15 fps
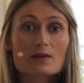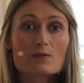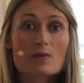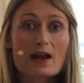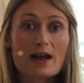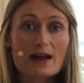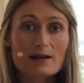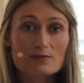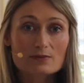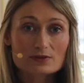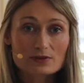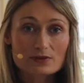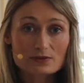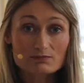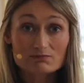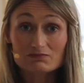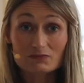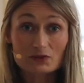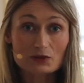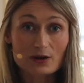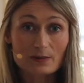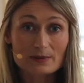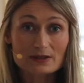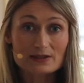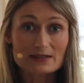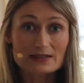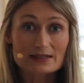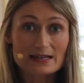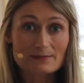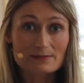we're able to drop into
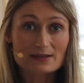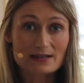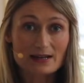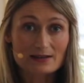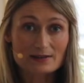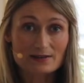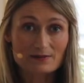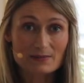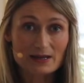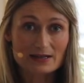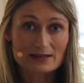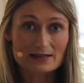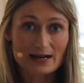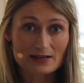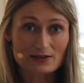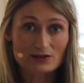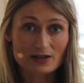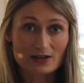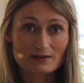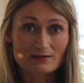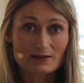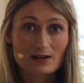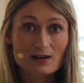deep states of meditation.